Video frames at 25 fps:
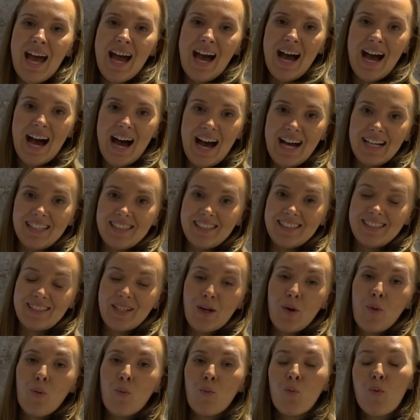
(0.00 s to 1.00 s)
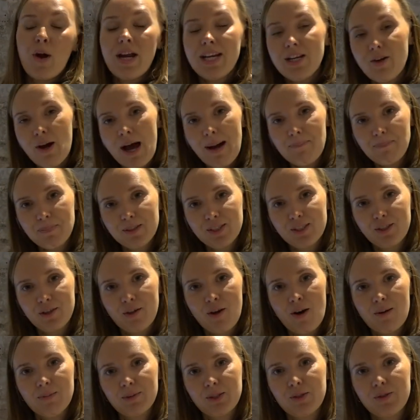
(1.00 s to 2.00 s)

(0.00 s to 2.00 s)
And when you happen to come